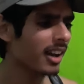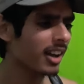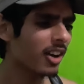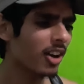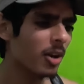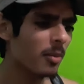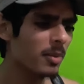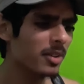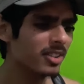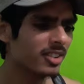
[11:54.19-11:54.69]
I'm
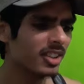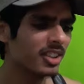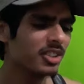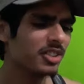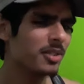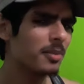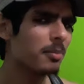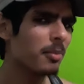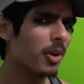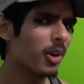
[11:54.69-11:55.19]
going to be
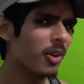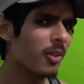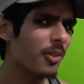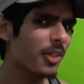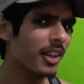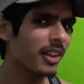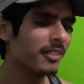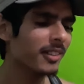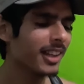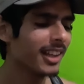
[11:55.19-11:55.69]
searching more of
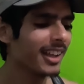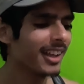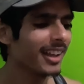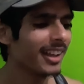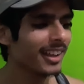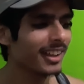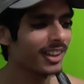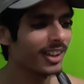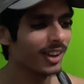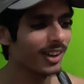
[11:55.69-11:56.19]
them
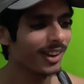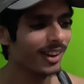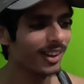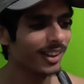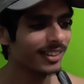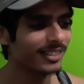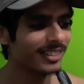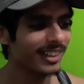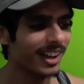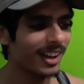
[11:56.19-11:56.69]

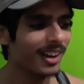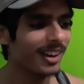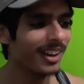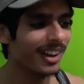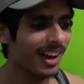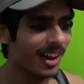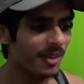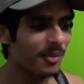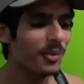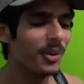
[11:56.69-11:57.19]
because
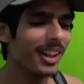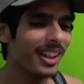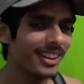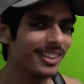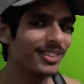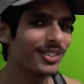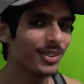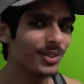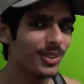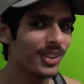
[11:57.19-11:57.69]
I'm really
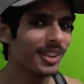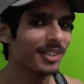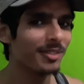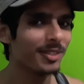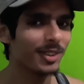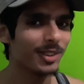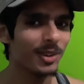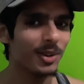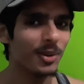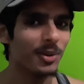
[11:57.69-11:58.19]
into them.
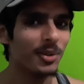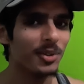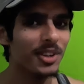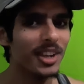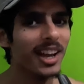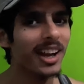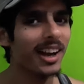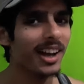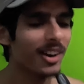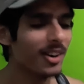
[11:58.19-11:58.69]
So
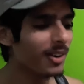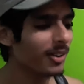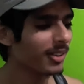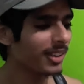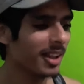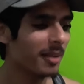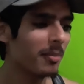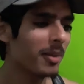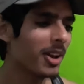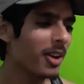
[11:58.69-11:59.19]
yeah, I don't know.
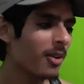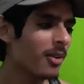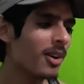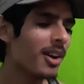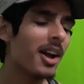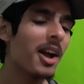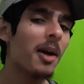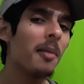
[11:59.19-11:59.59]
Let me know.